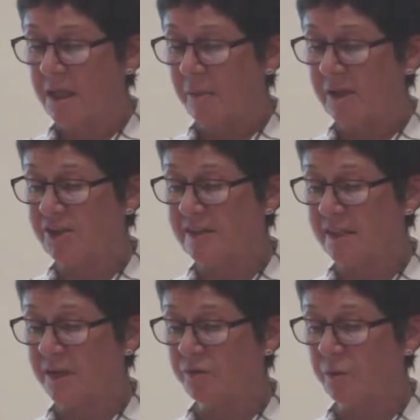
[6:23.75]
I mean, just to
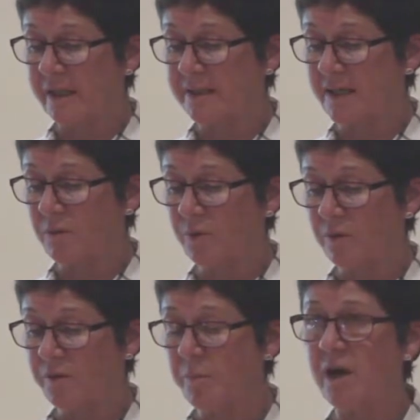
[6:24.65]
give you an example
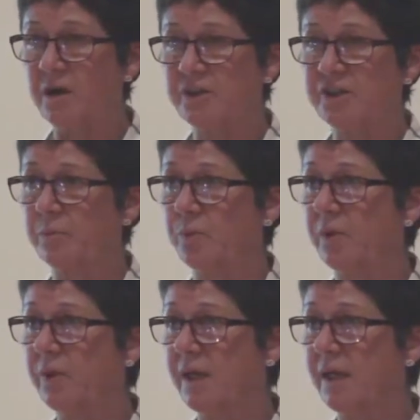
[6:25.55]
of the partnership
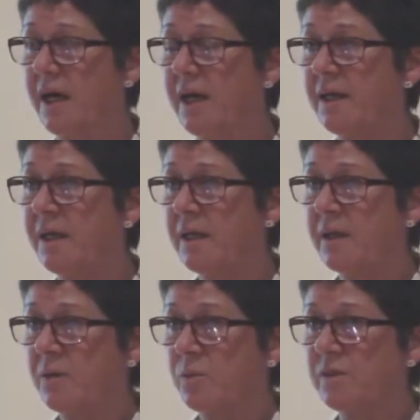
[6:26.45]
working, I
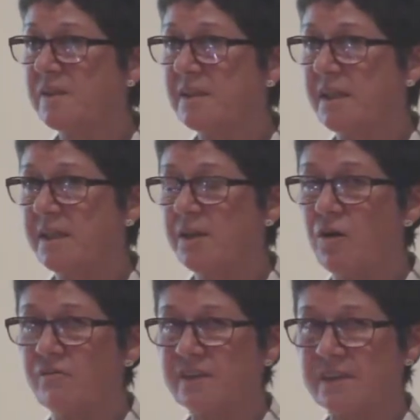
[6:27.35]
was in
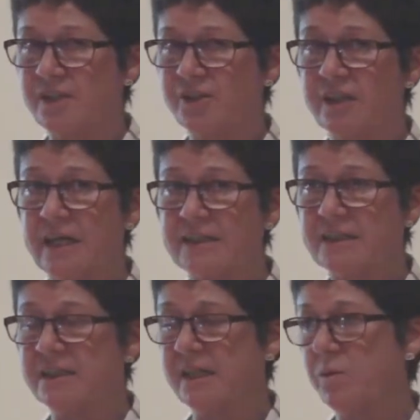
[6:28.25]
conversation
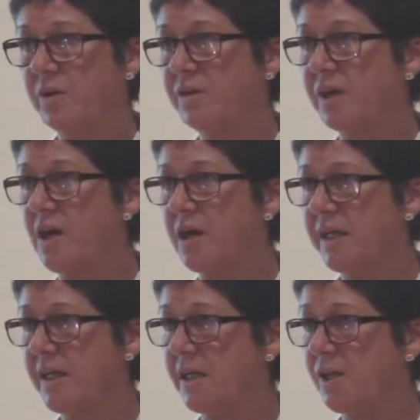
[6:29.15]
yesterday with the
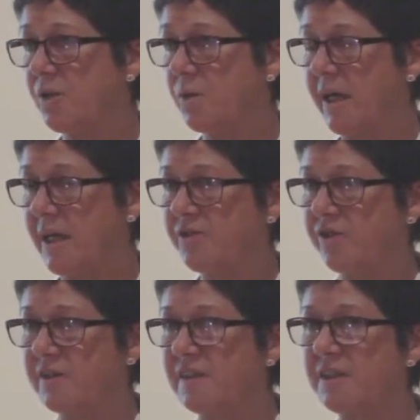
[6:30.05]
Carnegie UK
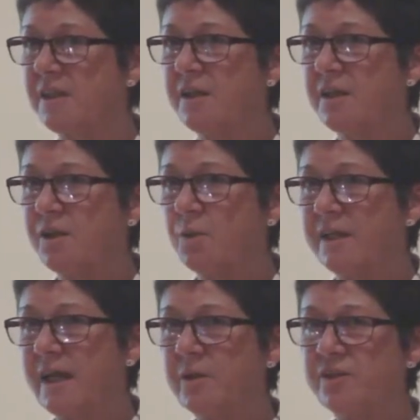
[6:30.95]
Trust, who are
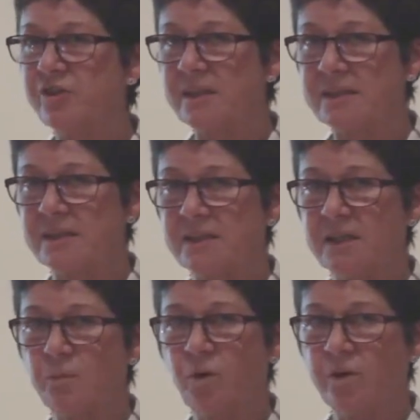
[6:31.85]
now interested
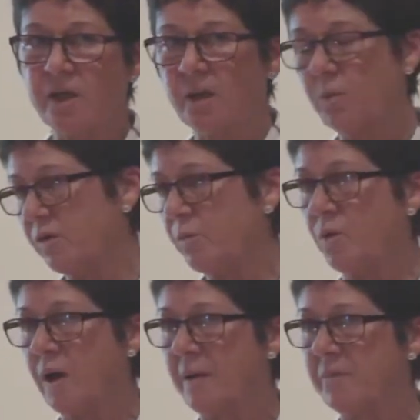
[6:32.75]
in working with
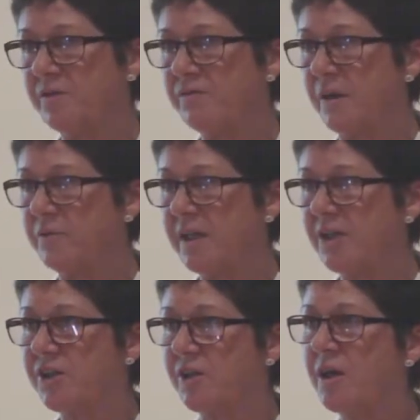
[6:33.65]
Paul Hamlyn
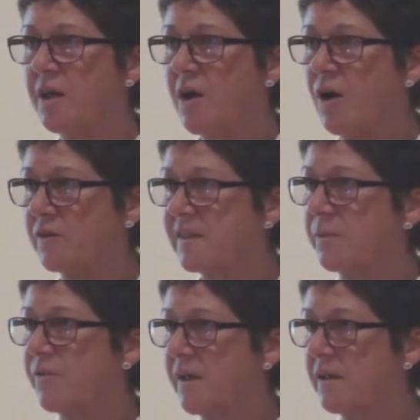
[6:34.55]
Foundation on
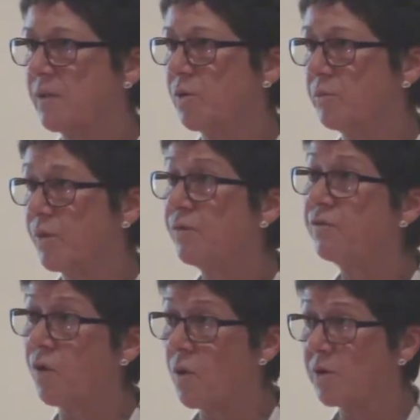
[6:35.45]
something that will move
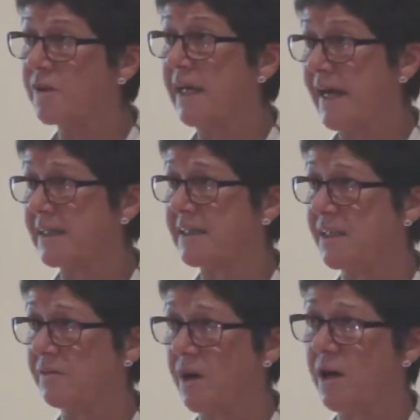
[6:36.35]
forward the
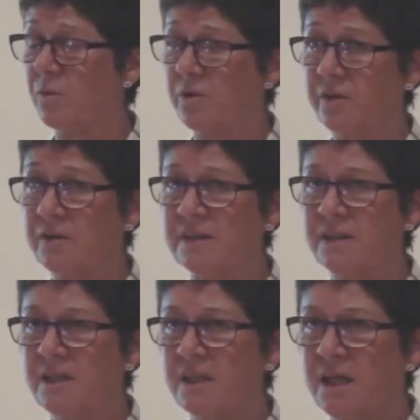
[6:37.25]
legacy of ArtWorks.
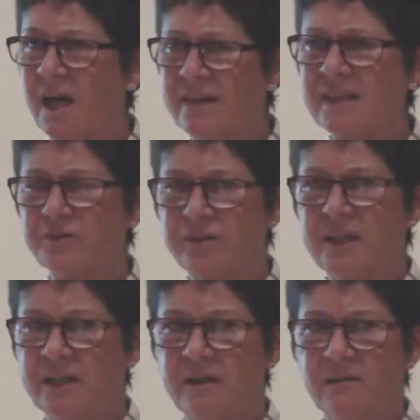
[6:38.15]
And that's
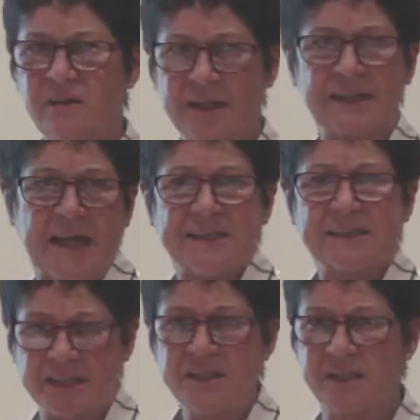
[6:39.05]
really
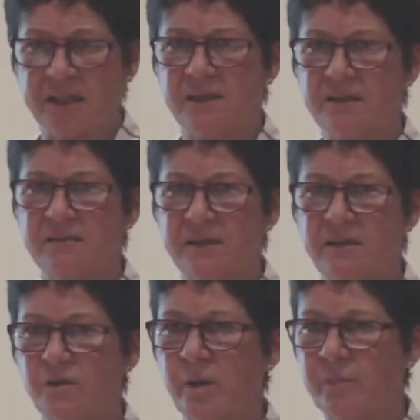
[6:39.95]
exciting to think
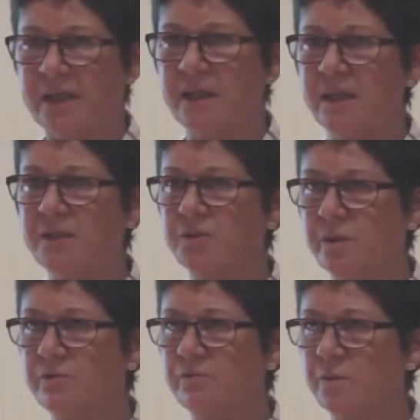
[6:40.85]
that we're beginning
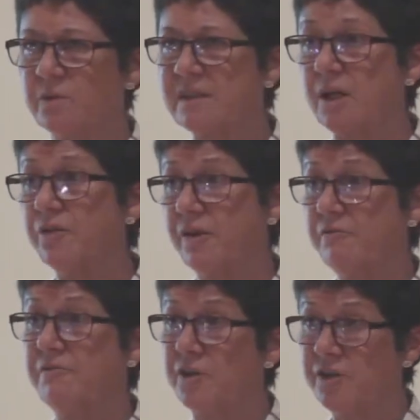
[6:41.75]
to influence other
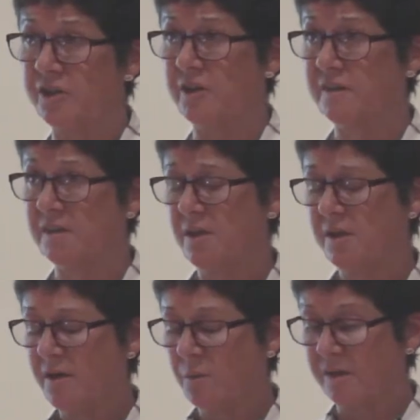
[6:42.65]
funders
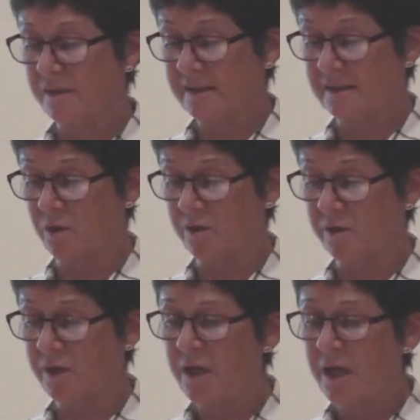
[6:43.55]
with this
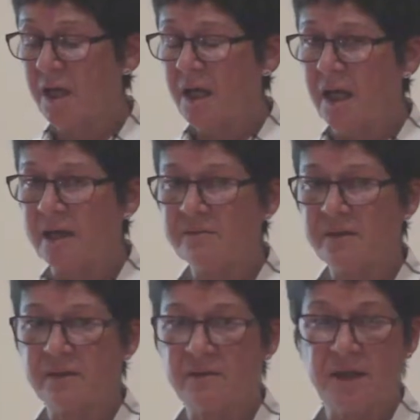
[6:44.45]
work. And I
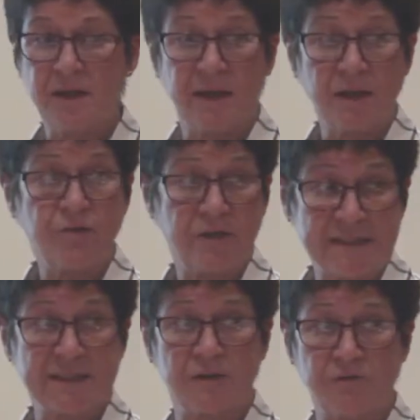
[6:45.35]
think the
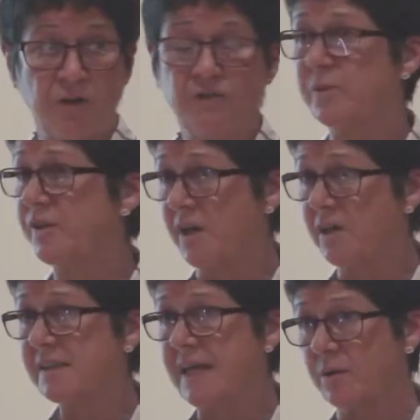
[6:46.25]
increased involvement of
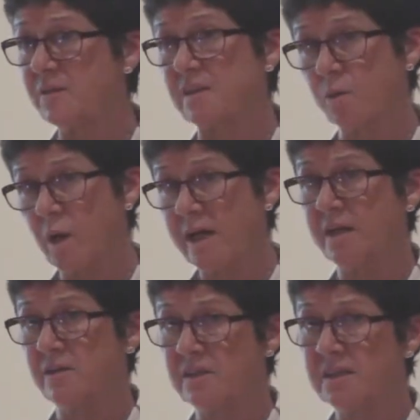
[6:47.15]
Arts Council
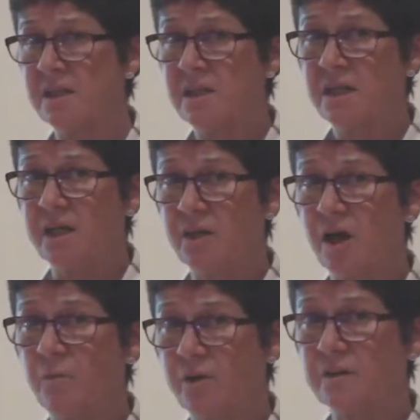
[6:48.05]
Wales in
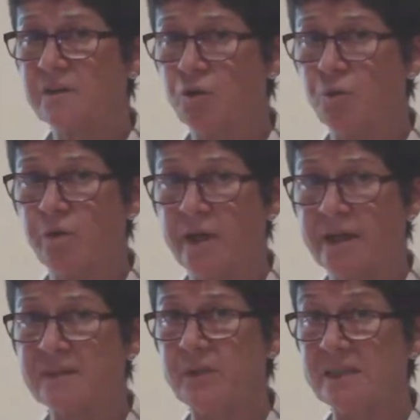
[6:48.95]
ArtWorks Cymru
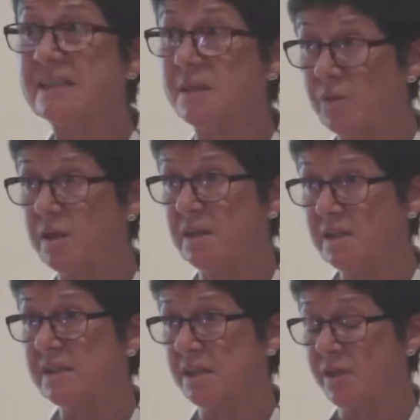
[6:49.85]
has been similarly
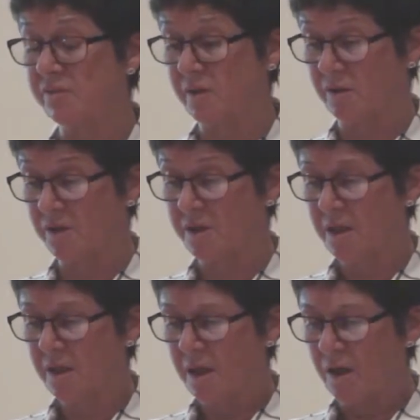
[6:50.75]
significant
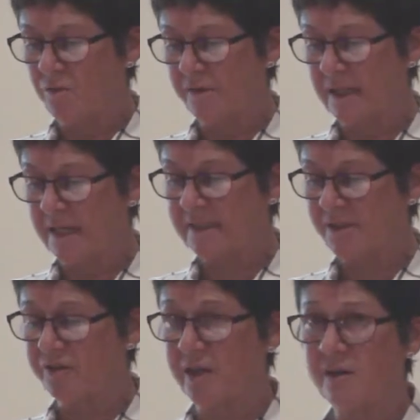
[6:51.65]
over the last
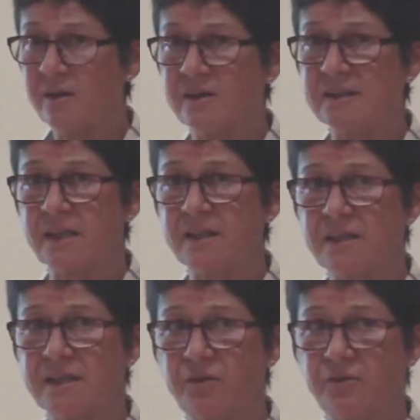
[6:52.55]
3 years and
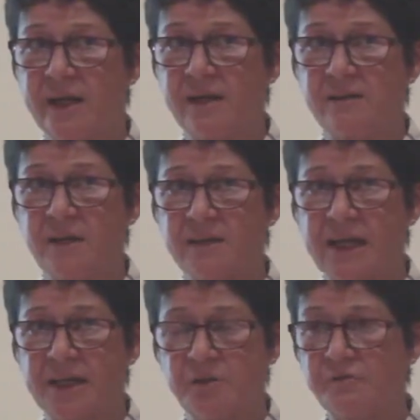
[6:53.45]
is a great
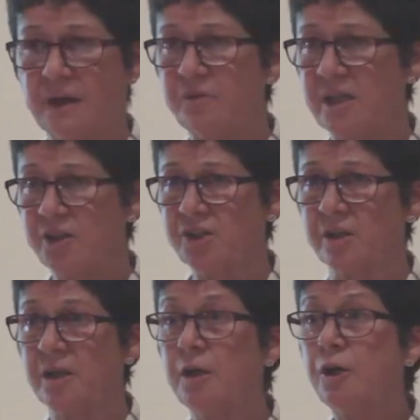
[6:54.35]
kind of
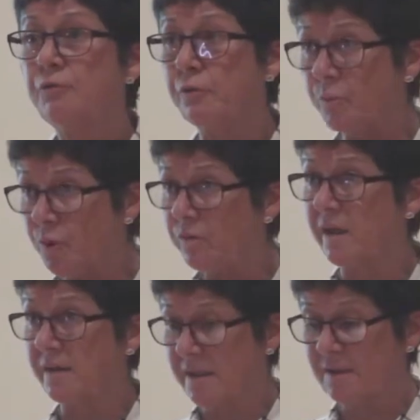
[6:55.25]
foundation for
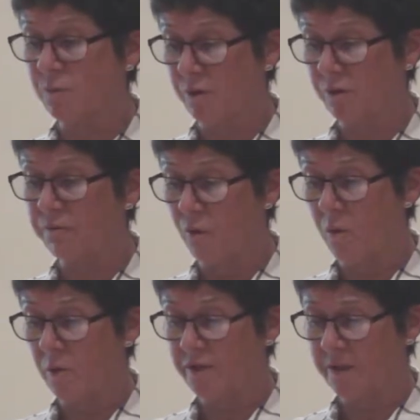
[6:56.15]
moving this work
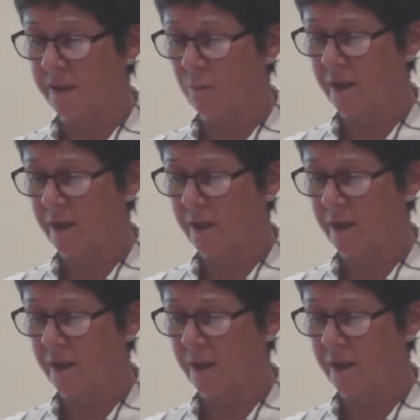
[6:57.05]
forward in